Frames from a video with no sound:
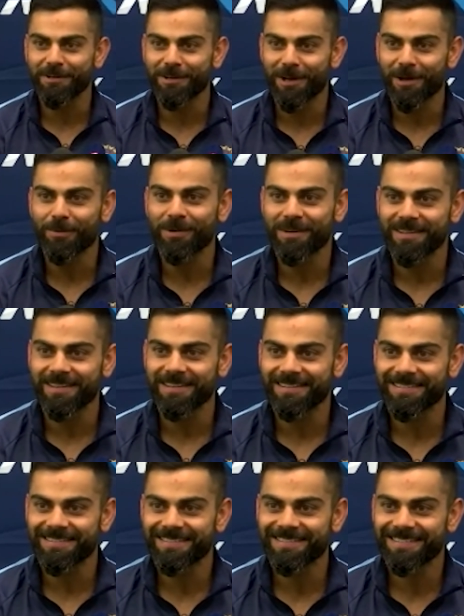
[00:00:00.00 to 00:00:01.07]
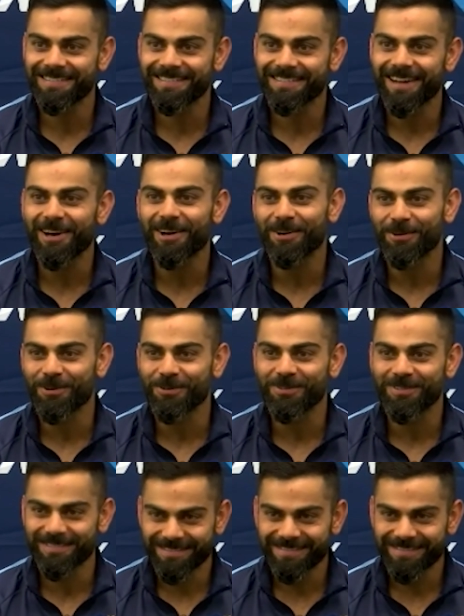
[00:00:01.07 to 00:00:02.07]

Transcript: in an hour, I think, hour or two.